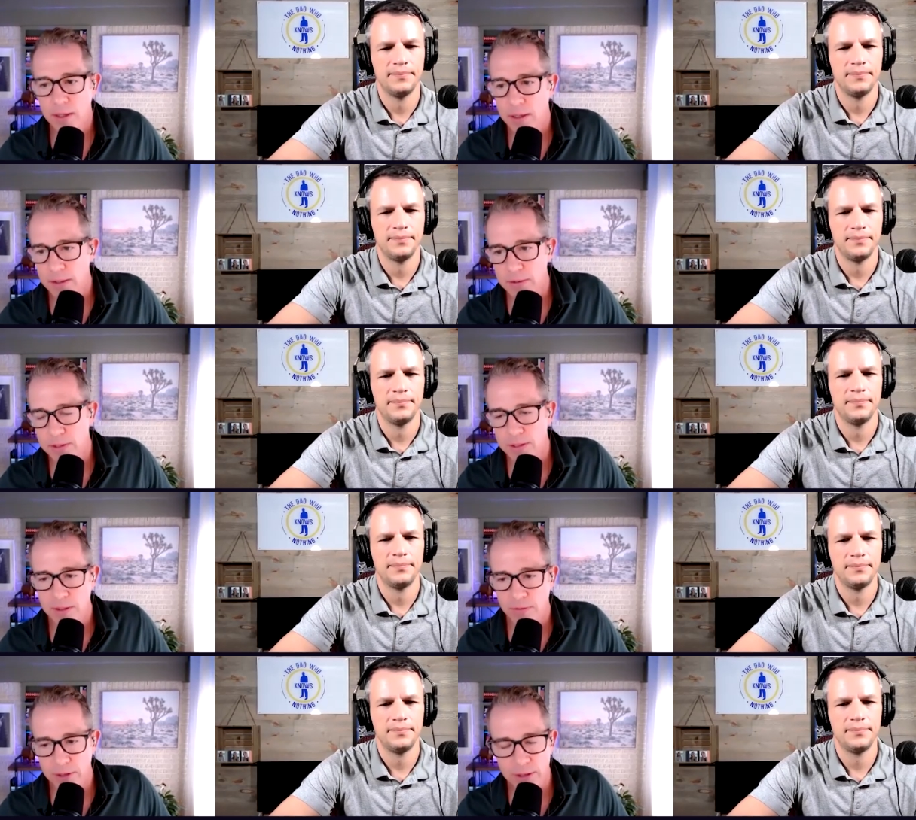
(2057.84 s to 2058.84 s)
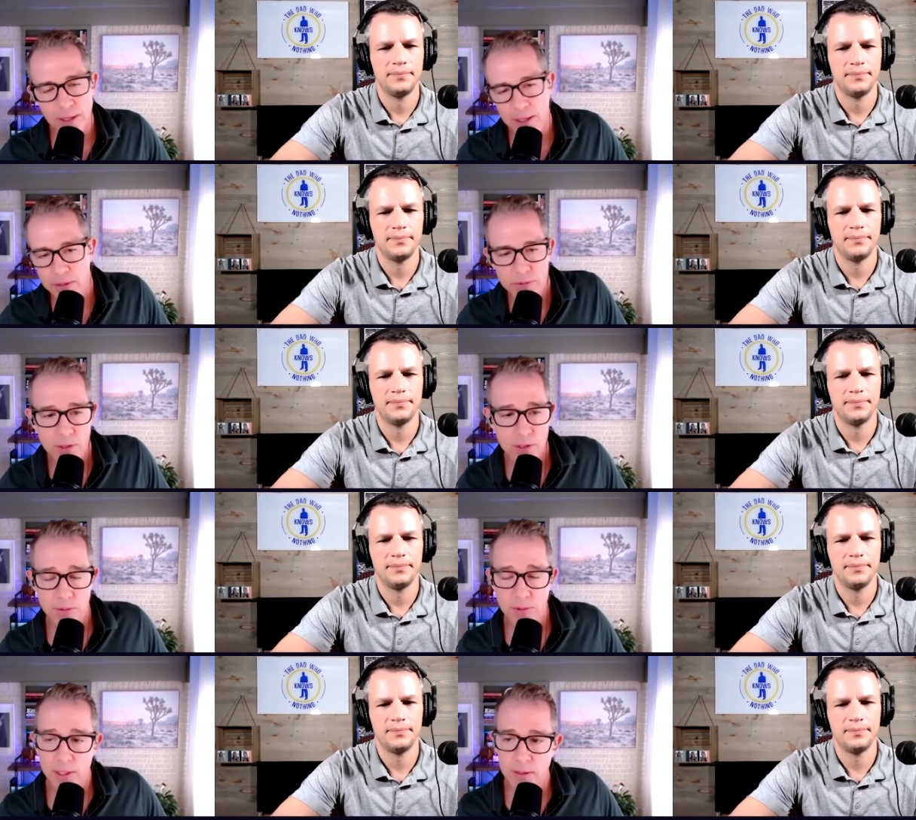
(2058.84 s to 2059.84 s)
Speaker 1: you know, just if you're not getting the results you
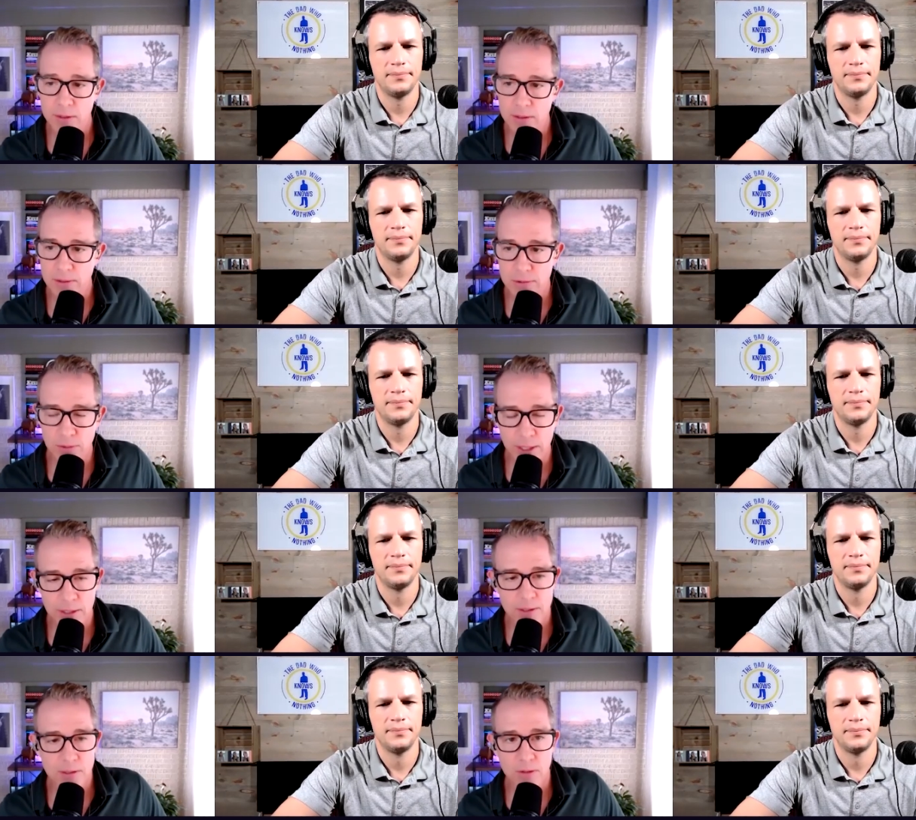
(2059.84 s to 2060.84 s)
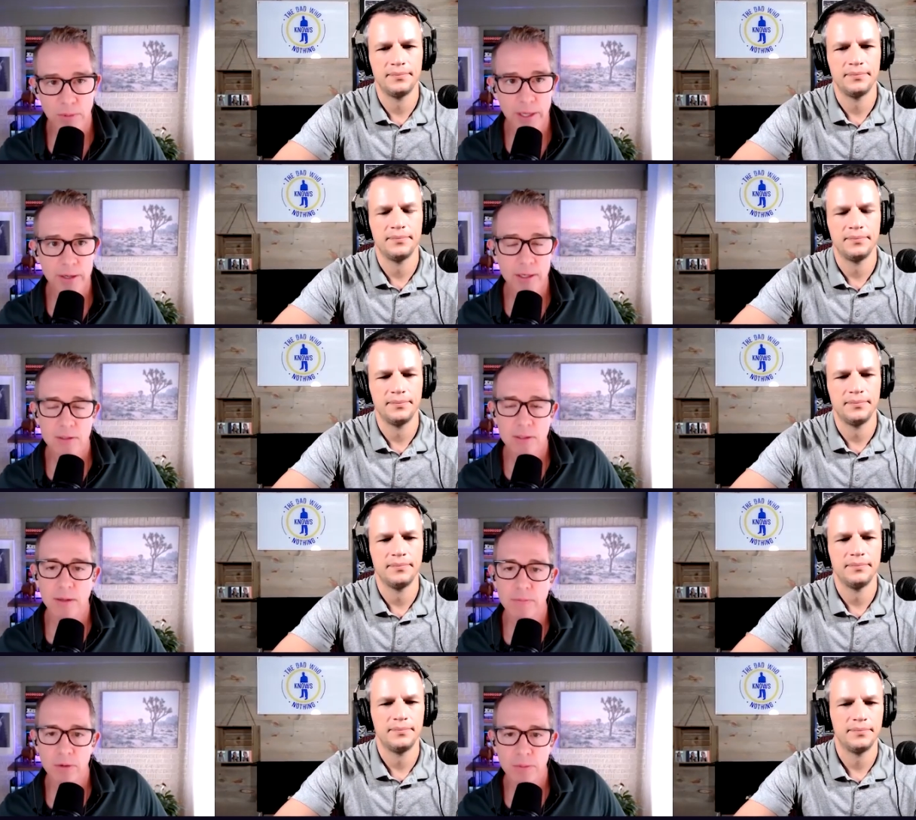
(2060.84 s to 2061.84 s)
want, don't sweat it. Just do better next
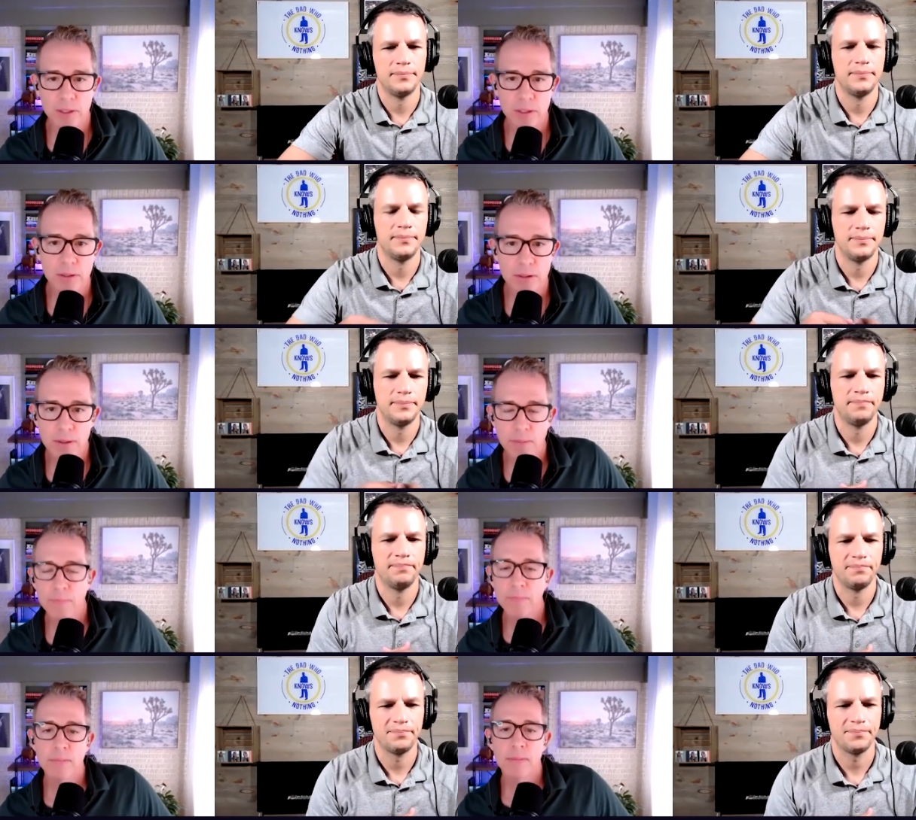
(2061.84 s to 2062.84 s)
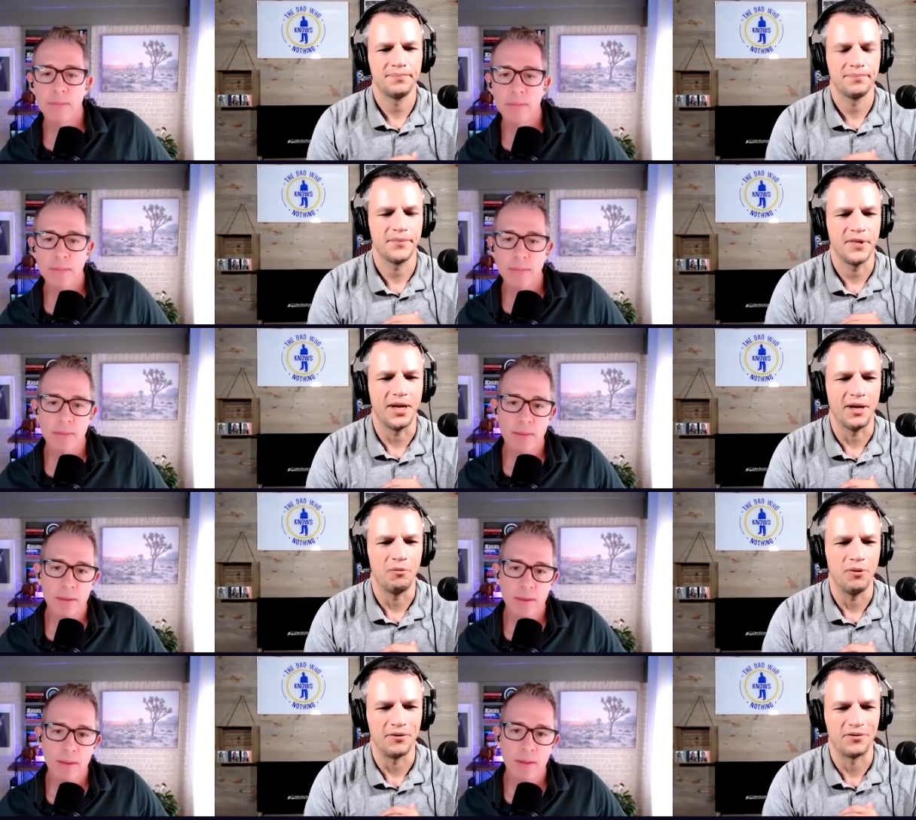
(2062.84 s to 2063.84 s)
time. No big deal.
Speaker 2: Yeah,
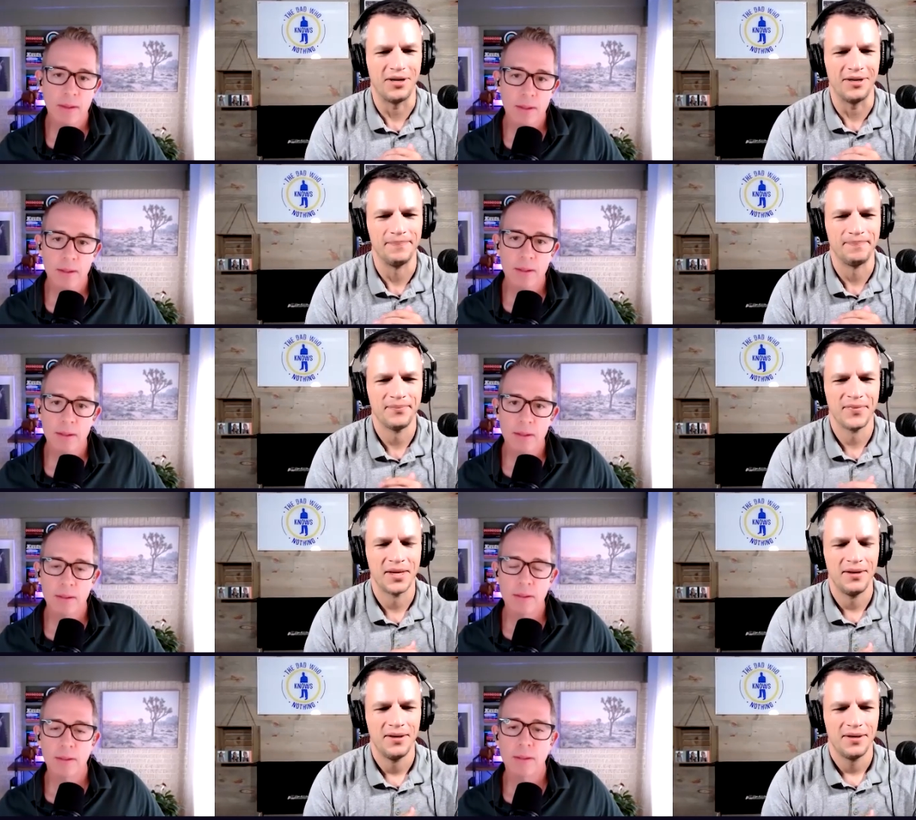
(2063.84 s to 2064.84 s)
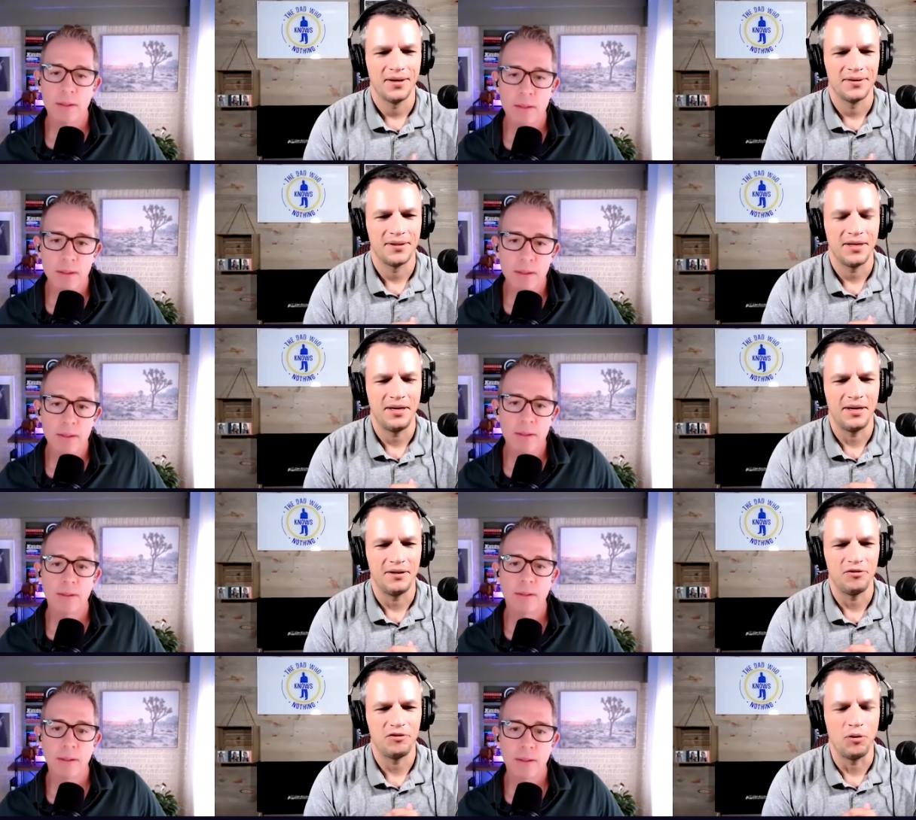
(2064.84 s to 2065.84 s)
well said.
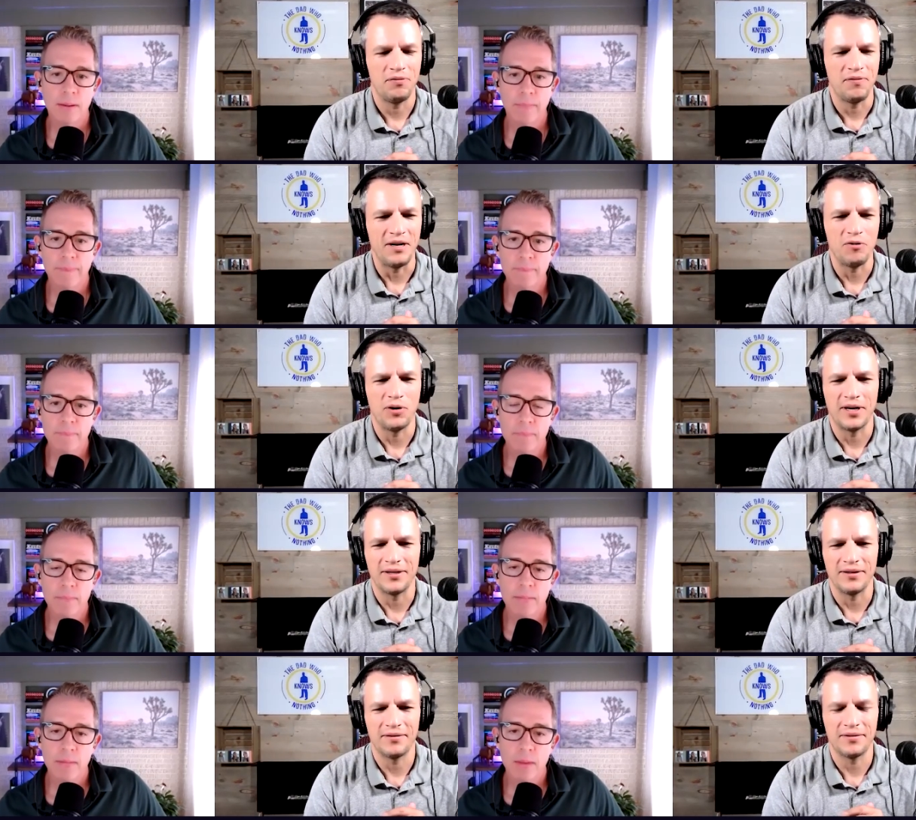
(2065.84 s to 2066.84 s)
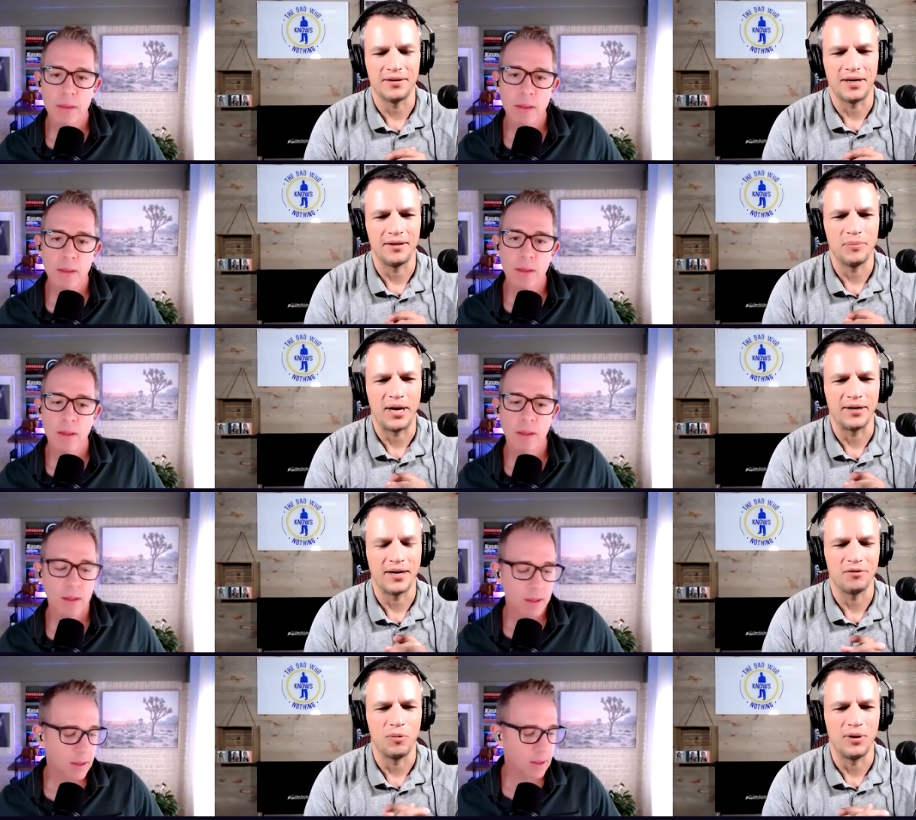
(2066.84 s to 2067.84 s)
Uh, so, if anyone on this on the
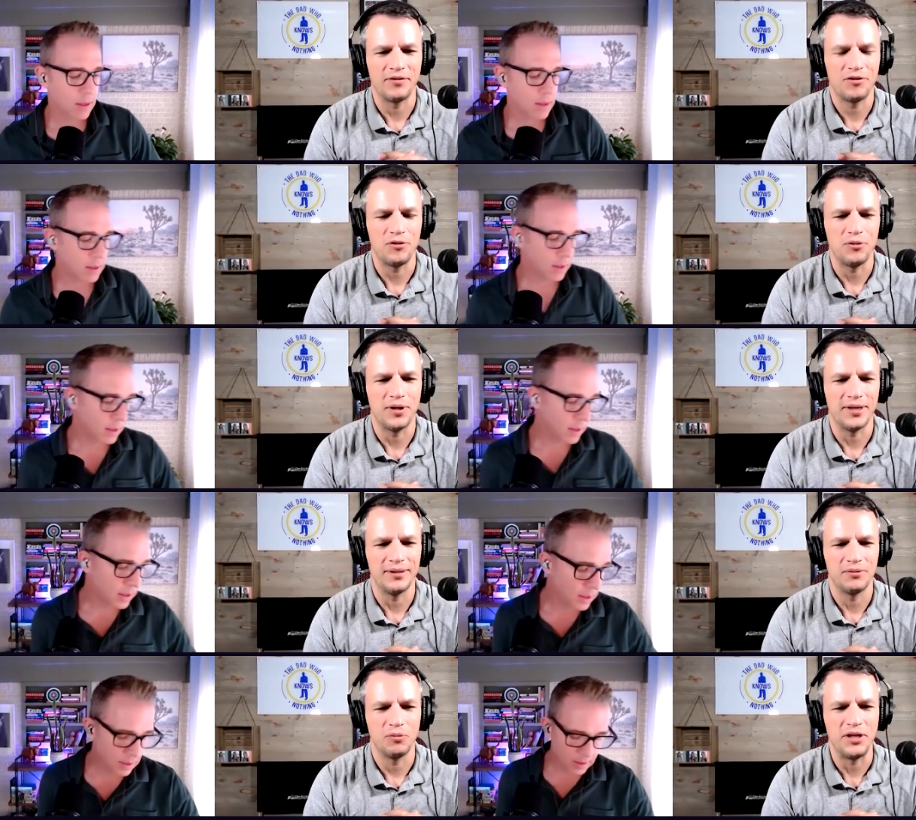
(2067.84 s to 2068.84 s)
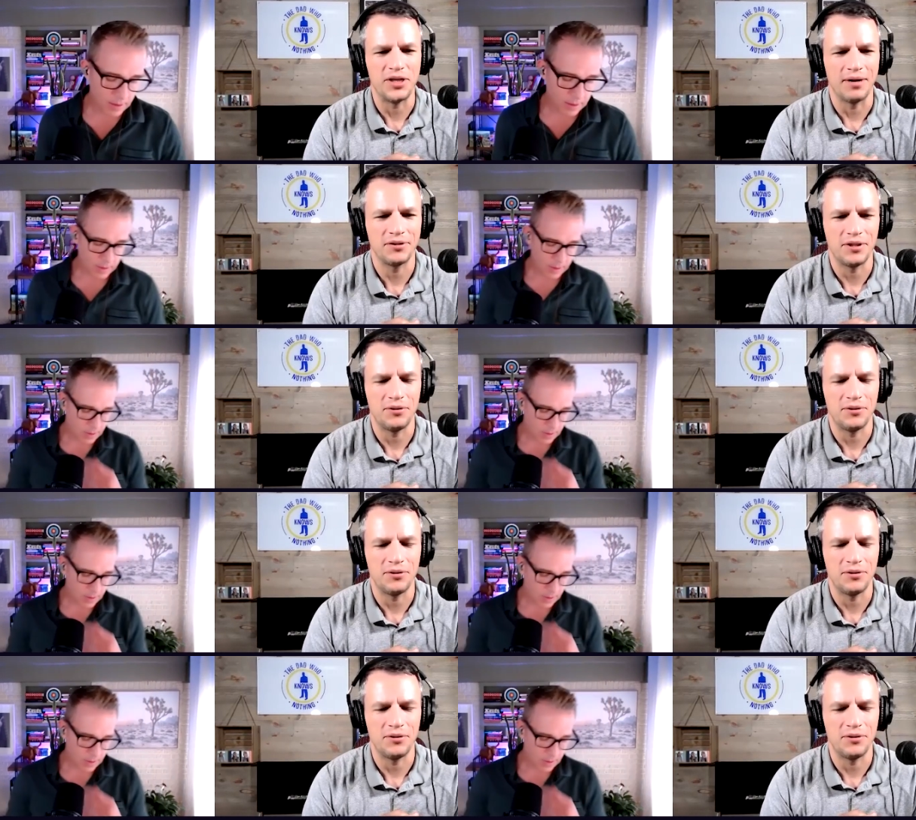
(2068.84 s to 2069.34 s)
podcast wants to uh, reach out